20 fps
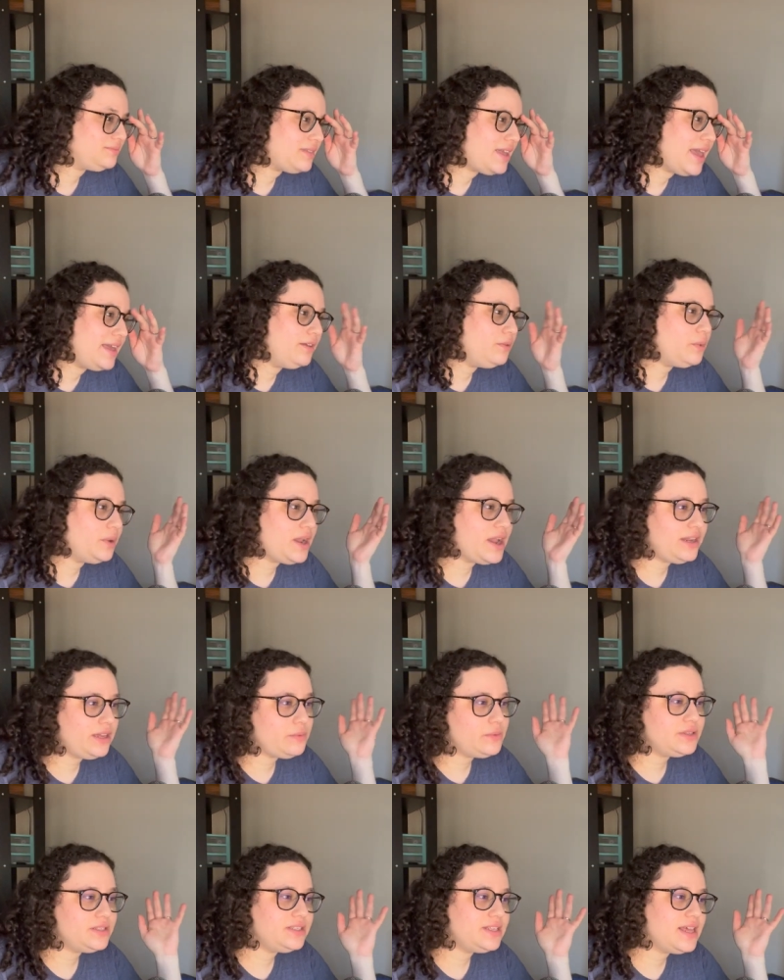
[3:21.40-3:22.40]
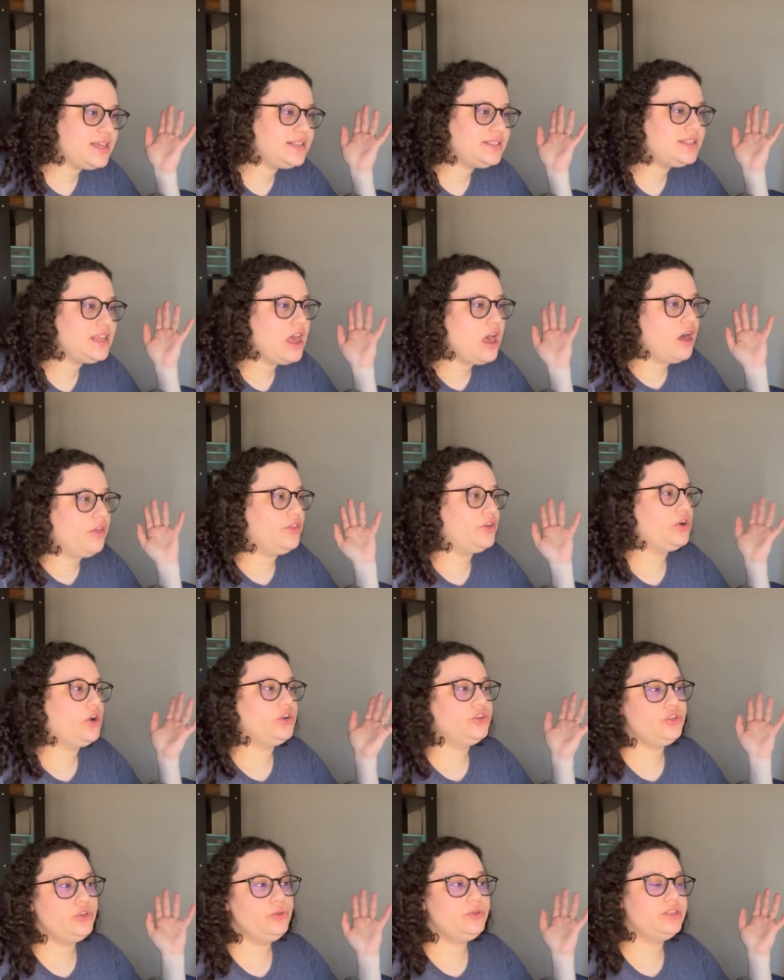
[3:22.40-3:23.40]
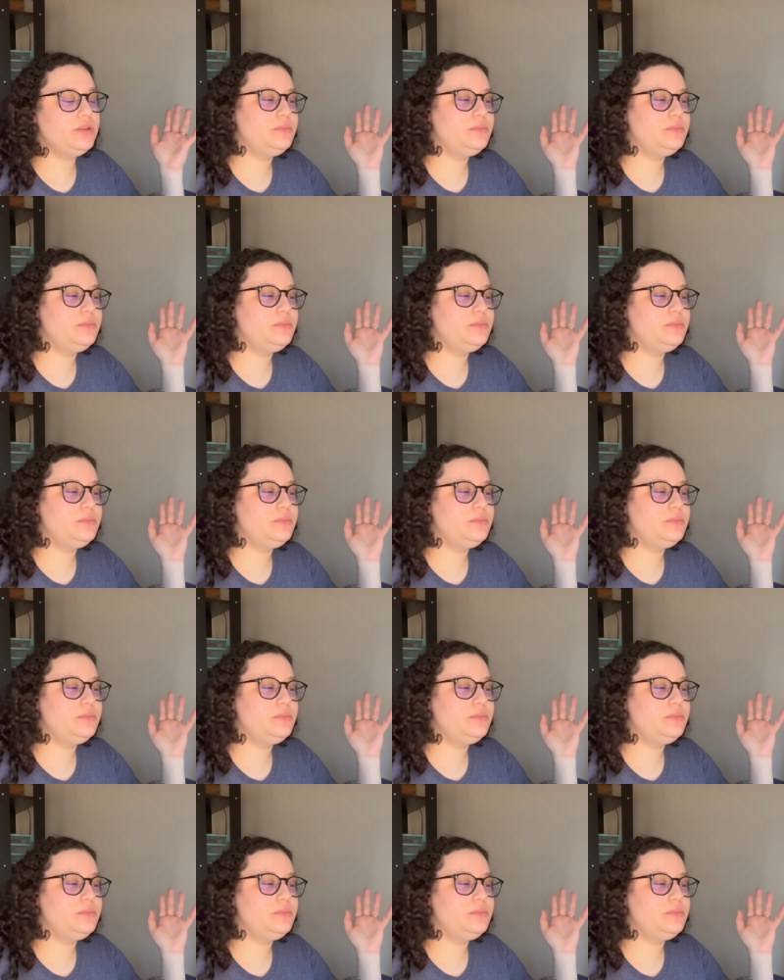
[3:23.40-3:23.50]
And when anyone says there are Jews